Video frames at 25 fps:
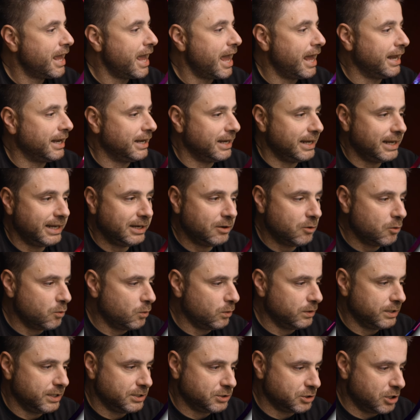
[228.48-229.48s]
And in
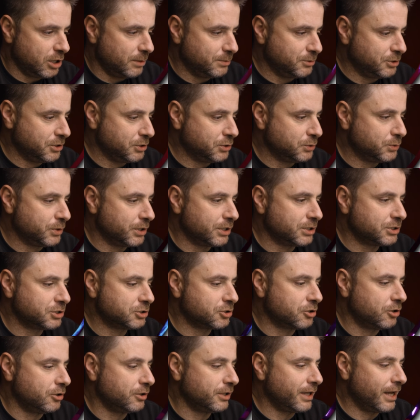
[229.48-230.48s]
all these options, we're going to
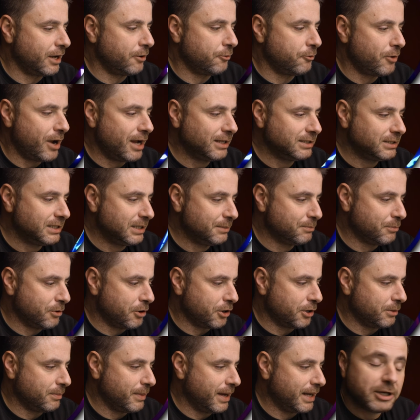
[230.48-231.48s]
scroll down right to the
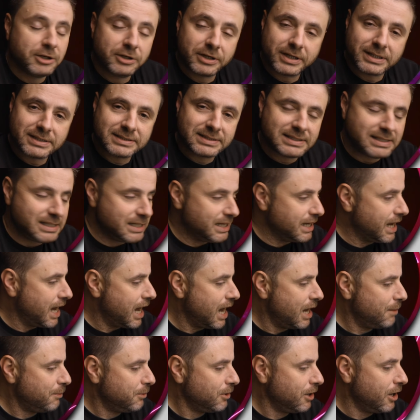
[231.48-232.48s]
bottom and you can see
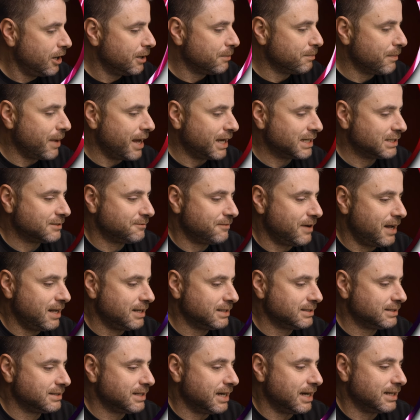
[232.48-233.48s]
upload max
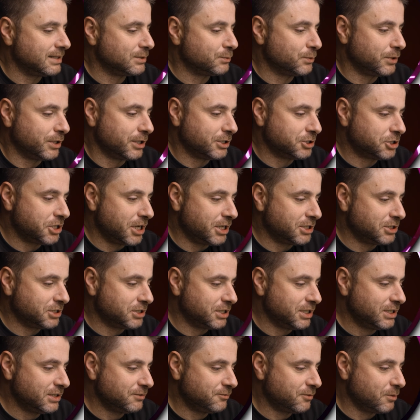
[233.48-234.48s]
file size. We're going to change
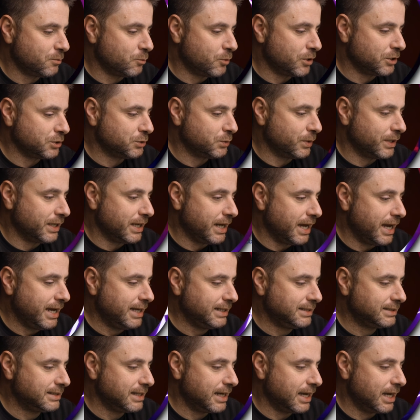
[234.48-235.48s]
this from
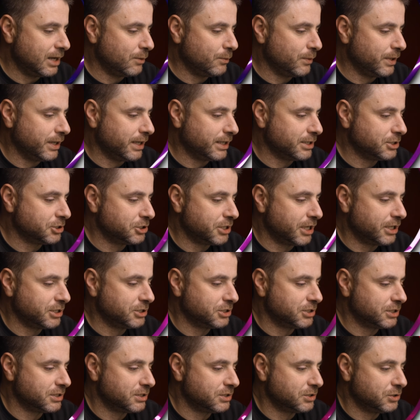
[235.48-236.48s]
128 and we can
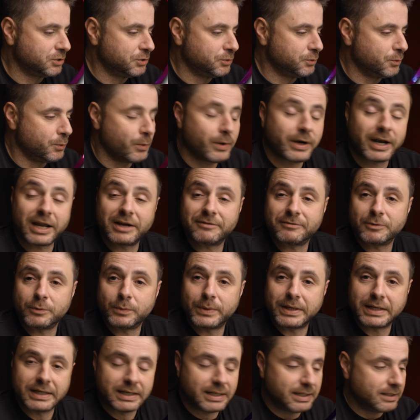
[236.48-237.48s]
change this to whatever
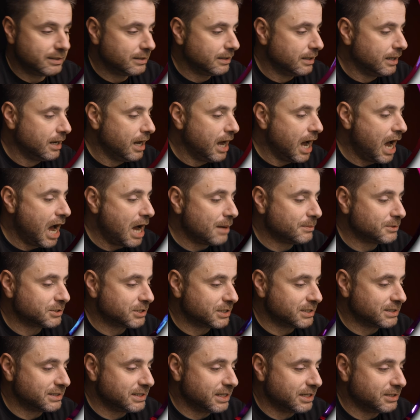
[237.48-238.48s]
we need. I'm just
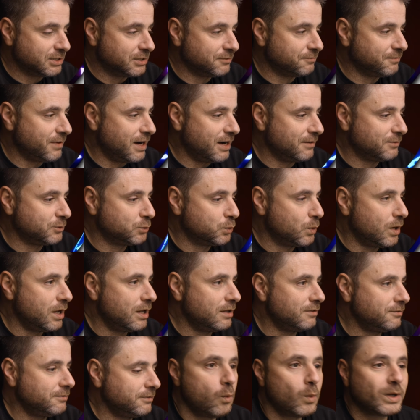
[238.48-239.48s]
going to set it to
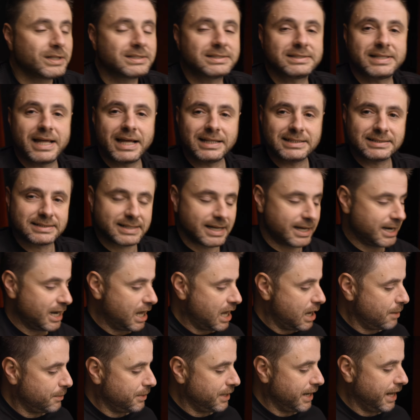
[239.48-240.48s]
512. Once that's done,
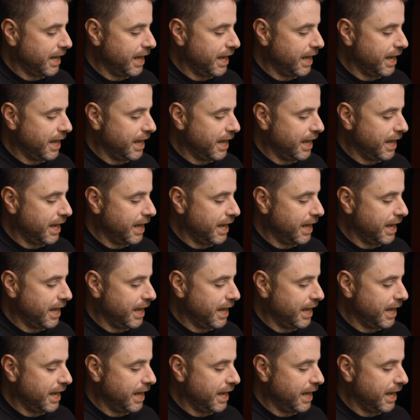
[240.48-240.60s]
I'm going